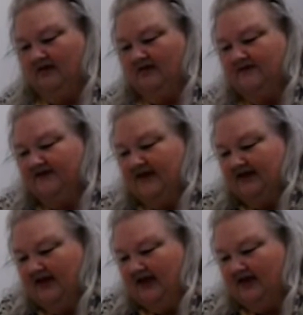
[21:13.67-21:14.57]
Just like
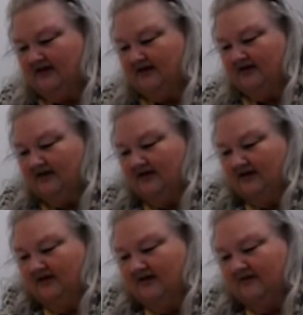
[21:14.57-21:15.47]
that.
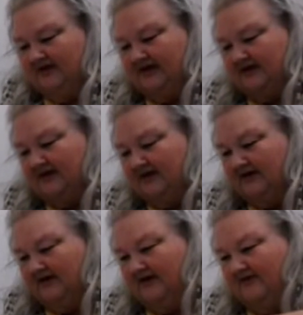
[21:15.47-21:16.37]
We can
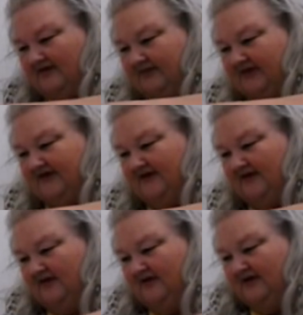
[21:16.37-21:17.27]
flip his
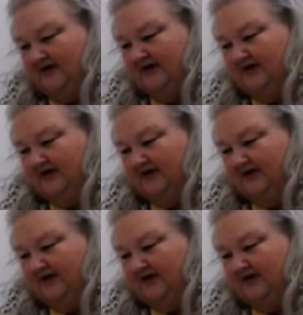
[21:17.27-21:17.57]
little hood.